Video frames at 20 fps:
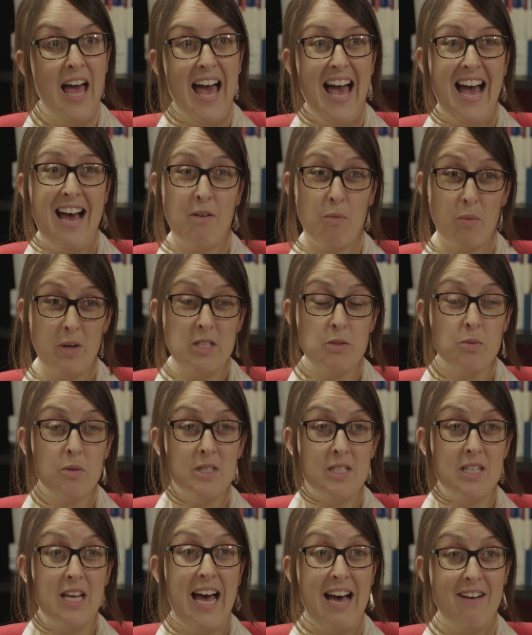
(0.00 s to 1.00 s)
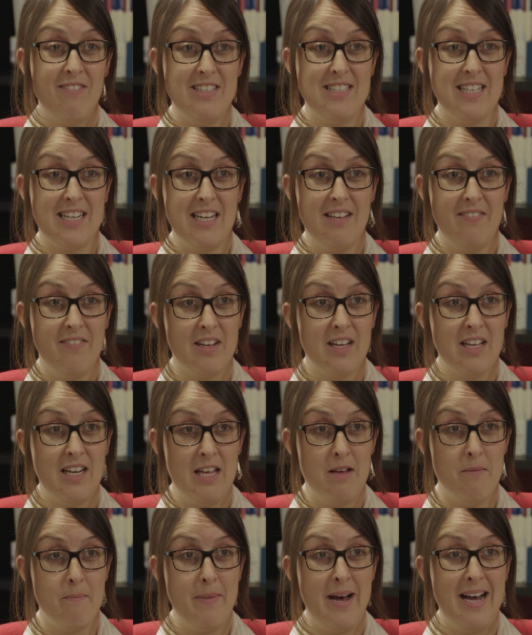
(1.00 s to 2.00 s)
and which would have a significant
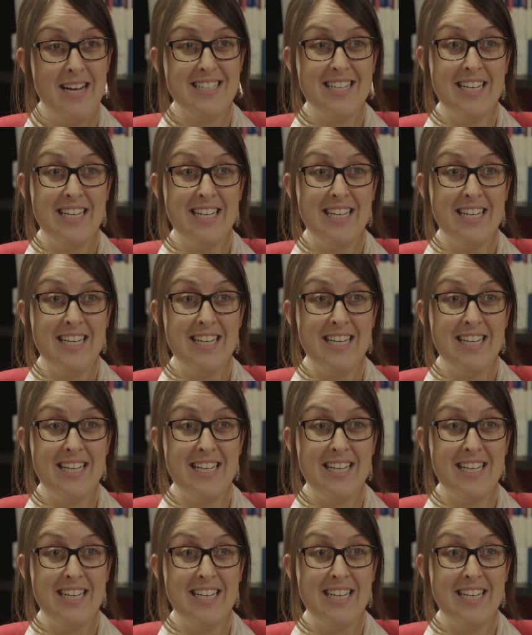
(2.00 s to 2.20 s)
impact,